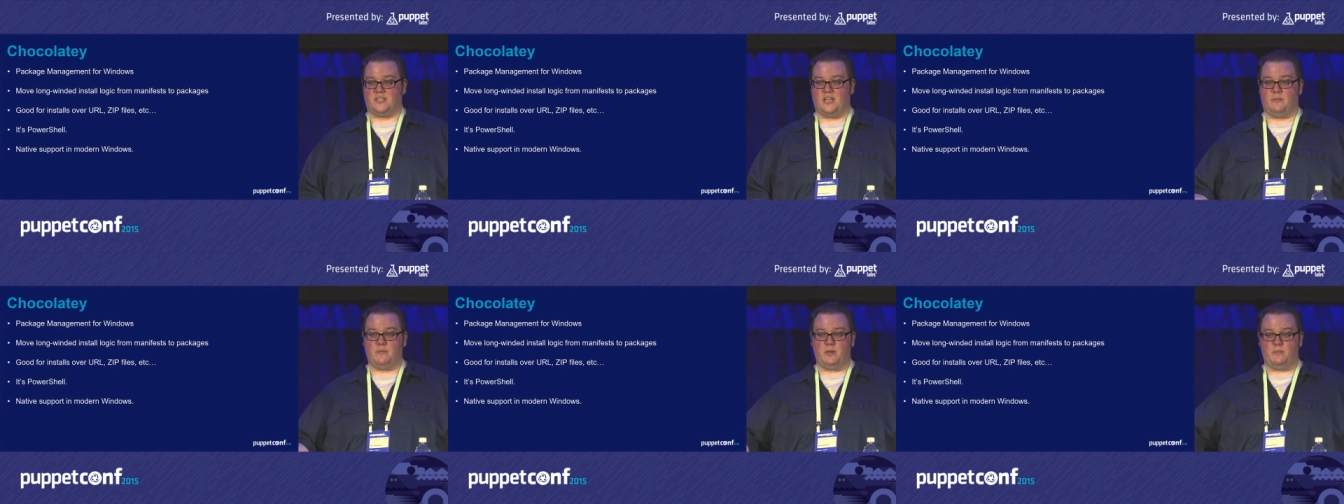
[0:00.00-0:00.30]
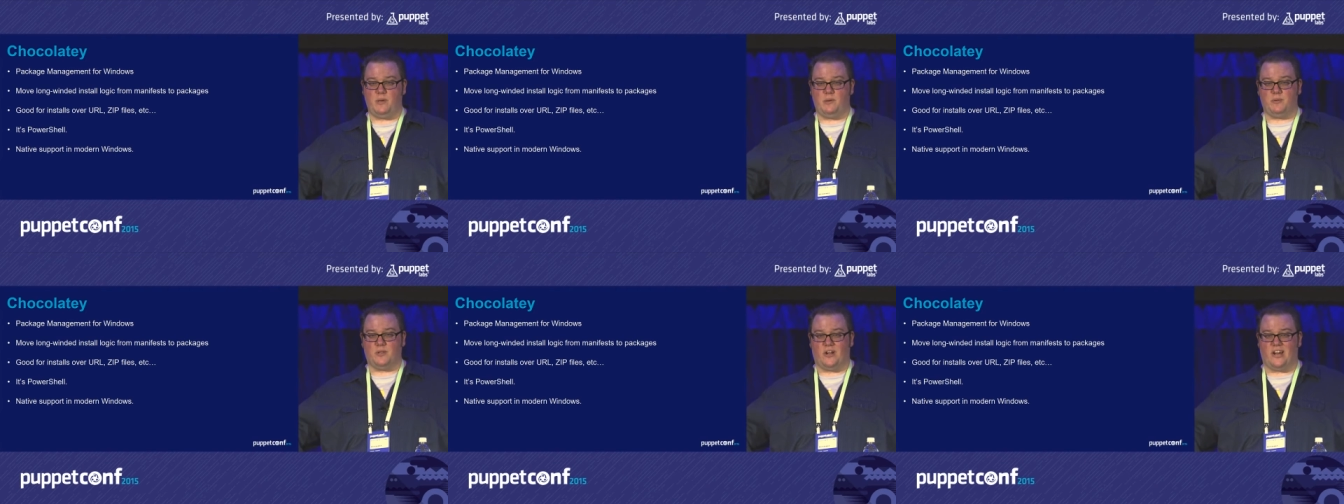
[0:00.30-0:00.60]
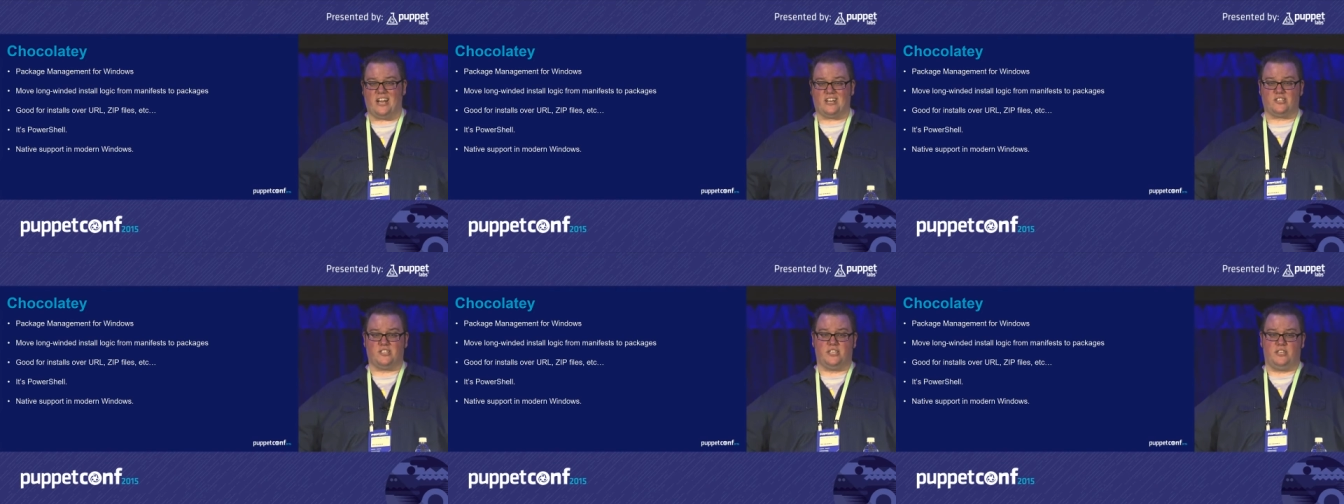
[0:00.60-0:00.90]
How many people are
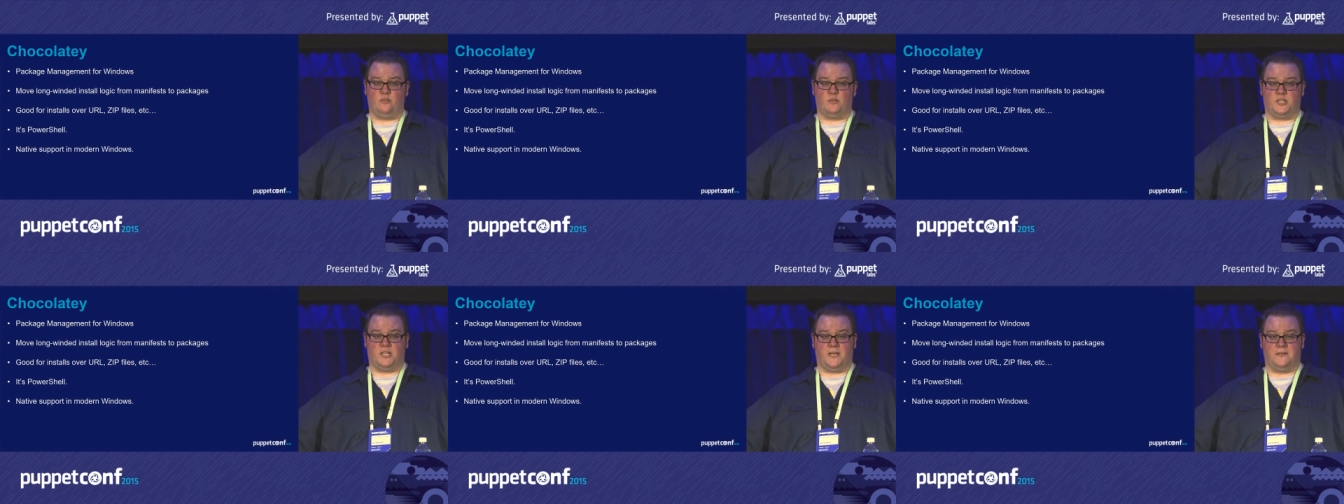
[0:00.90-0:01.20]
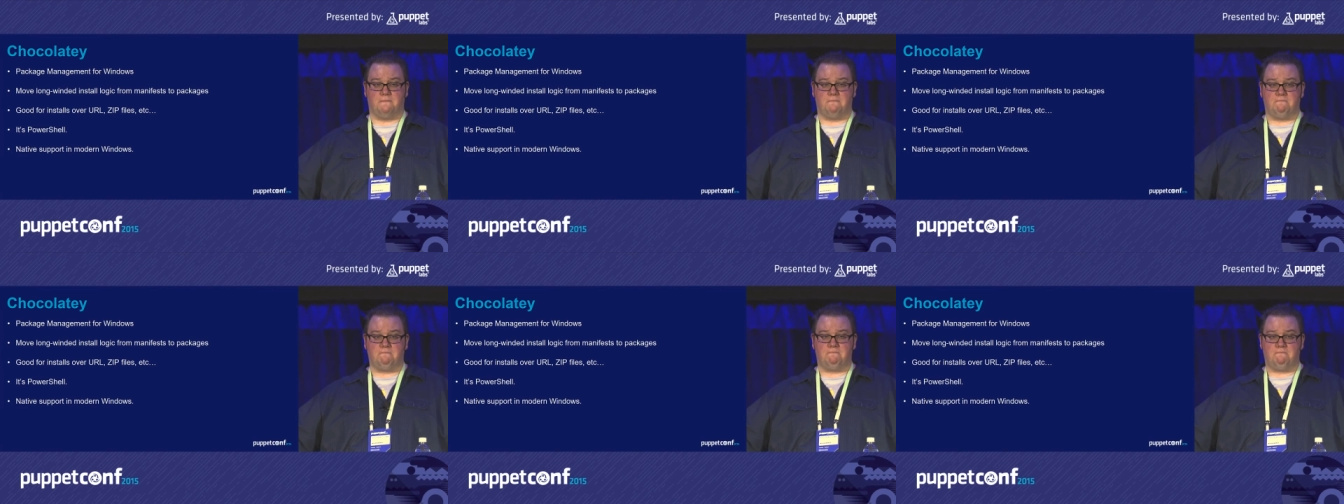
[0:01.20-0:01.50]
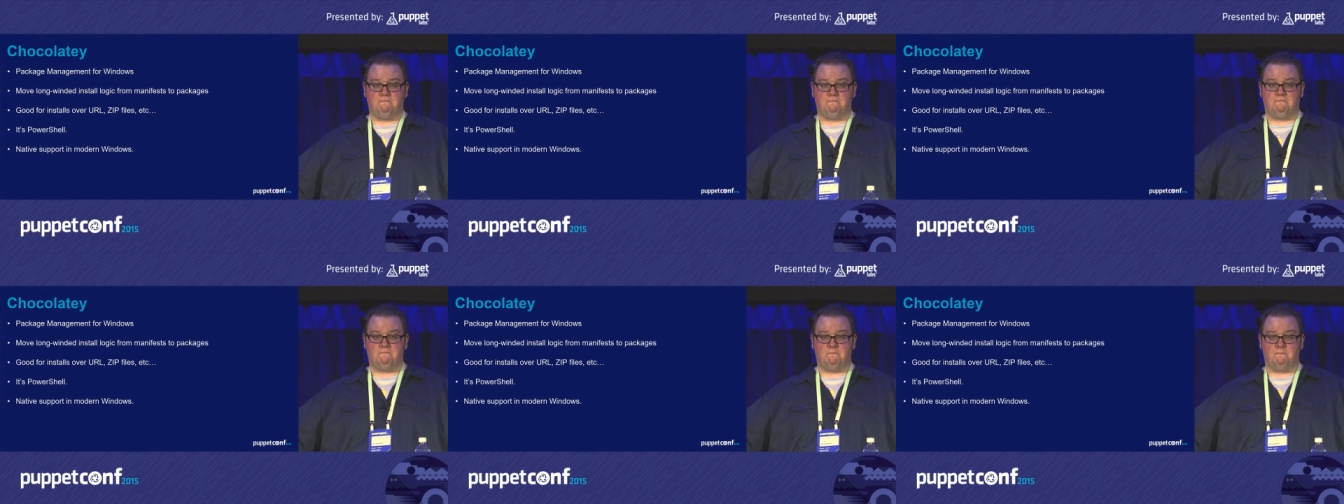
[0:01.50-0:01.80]
actually using it?
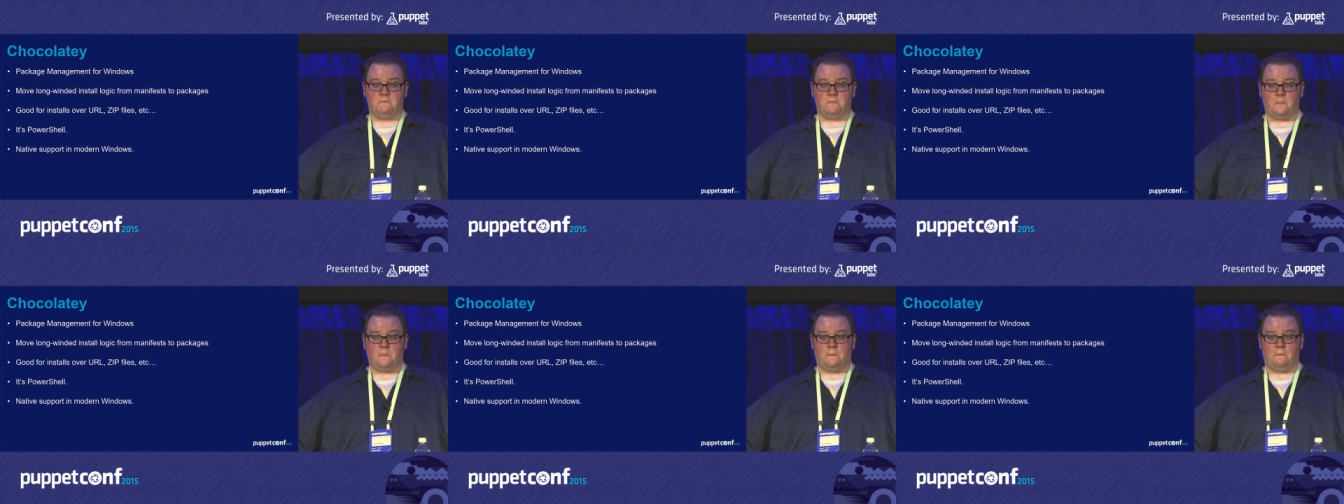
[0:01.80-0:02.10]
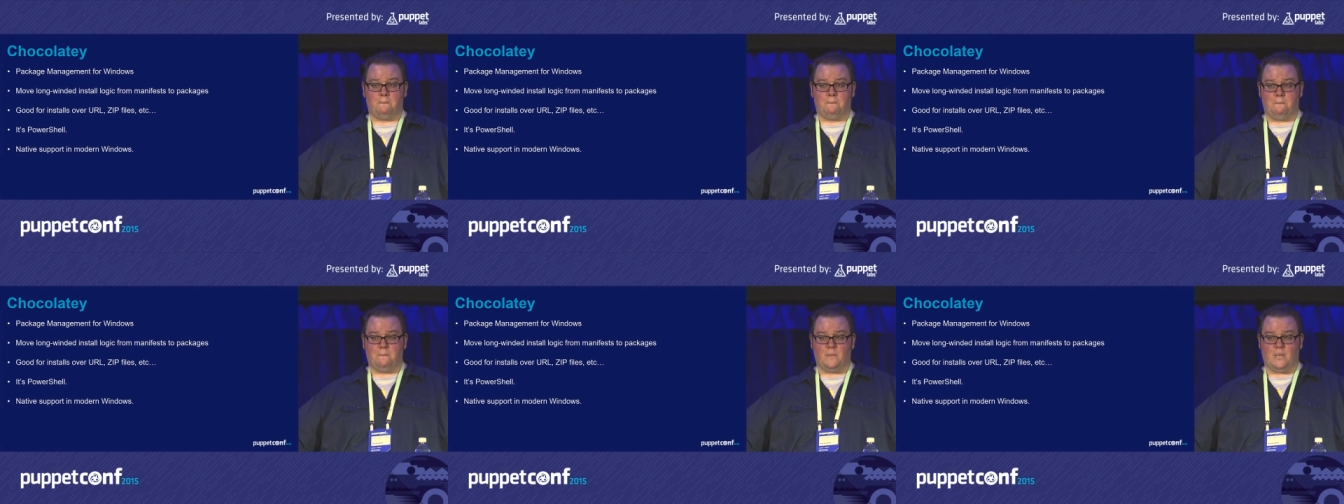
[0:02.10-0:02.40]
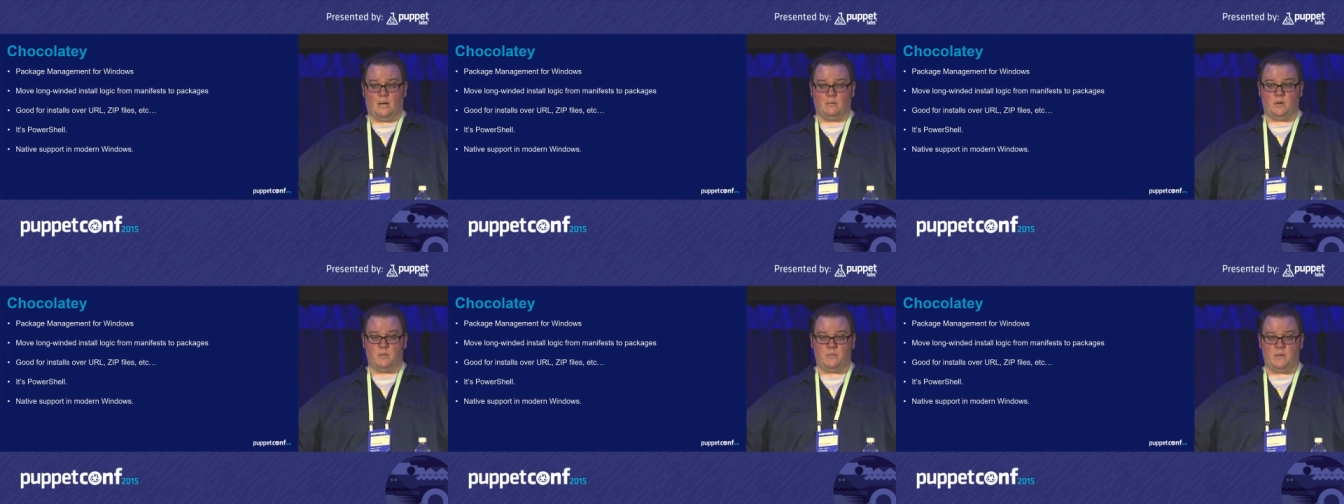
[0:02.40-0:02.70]

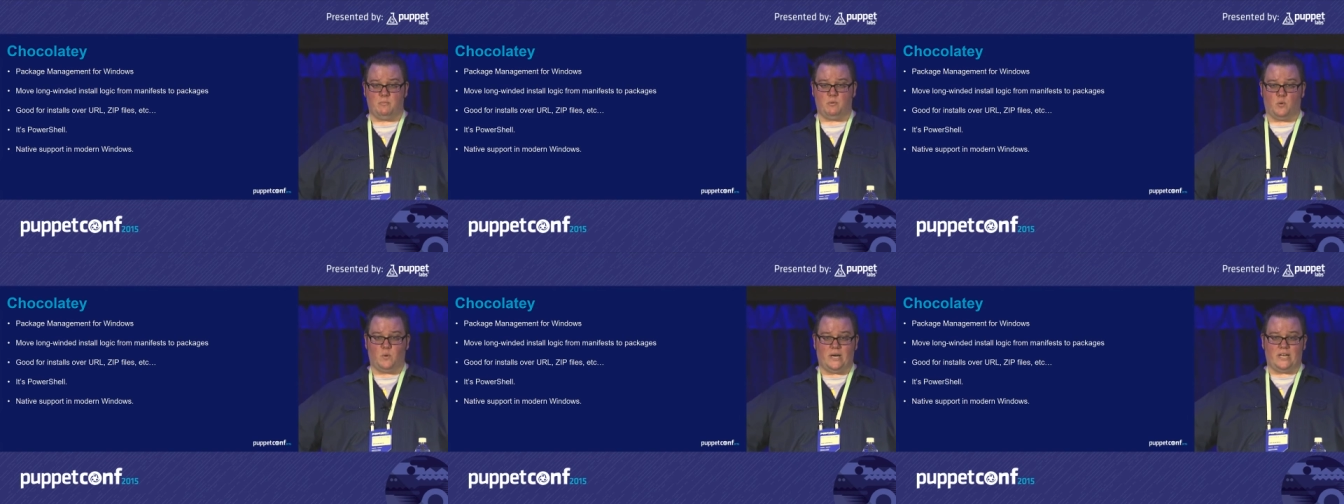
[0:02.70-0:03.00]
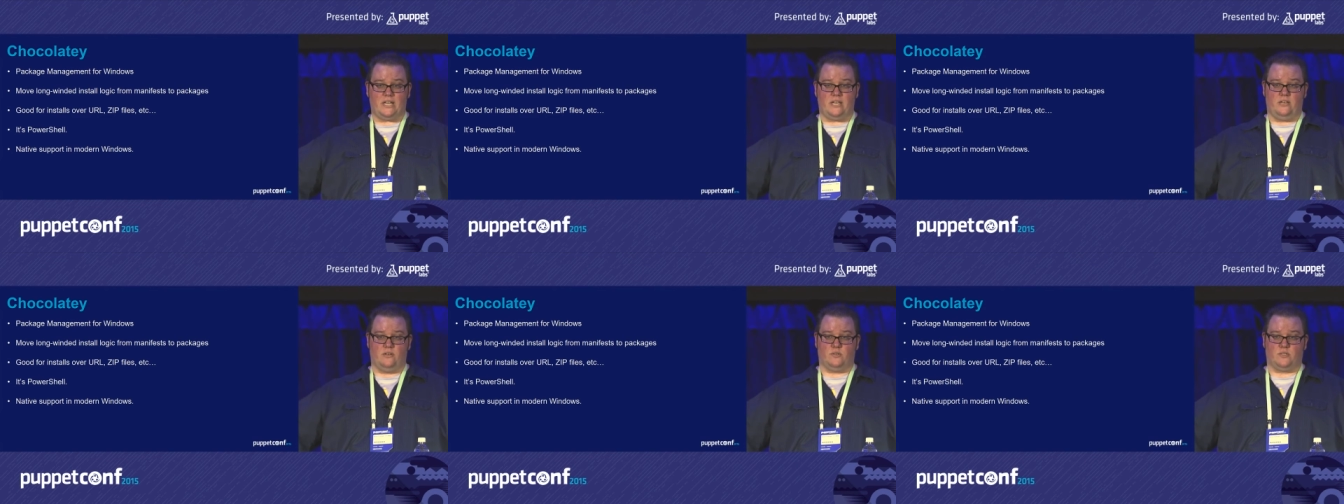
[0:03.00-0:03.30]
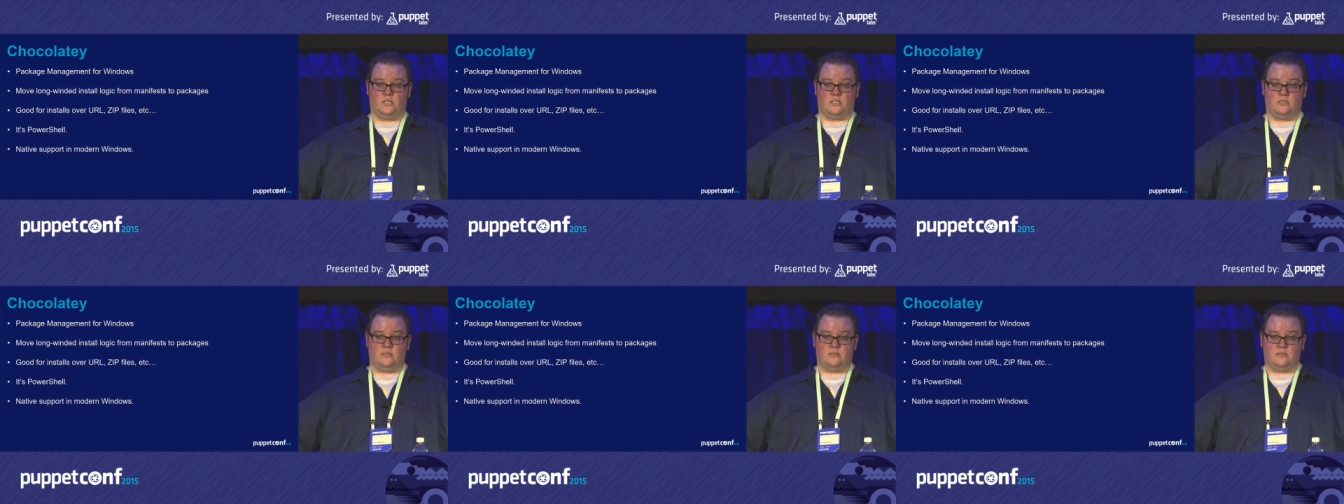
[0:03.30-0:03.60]
How many people want to use
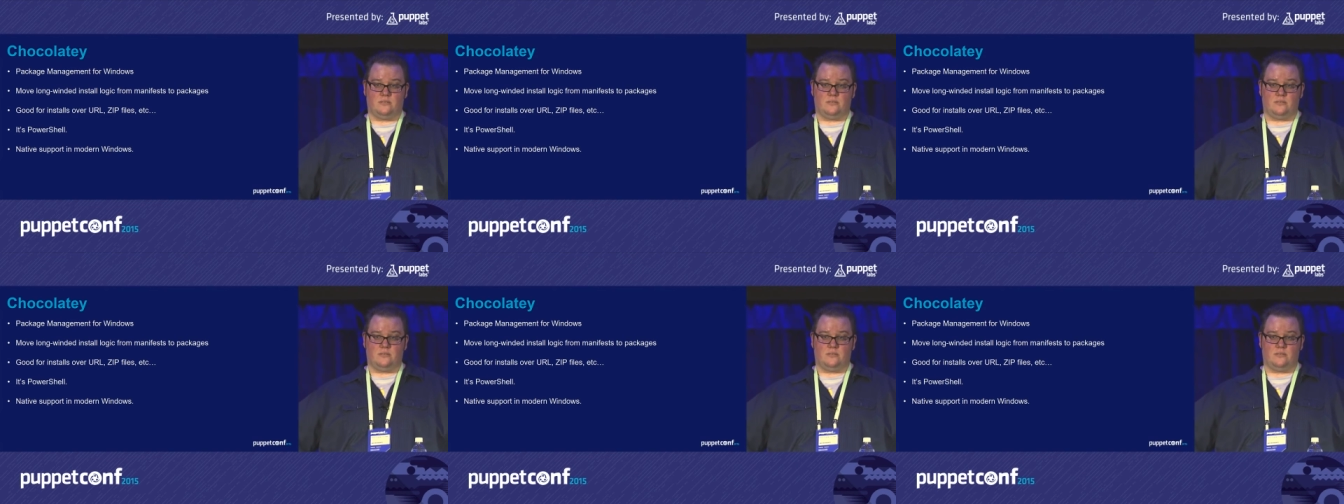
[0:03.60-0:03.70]
it?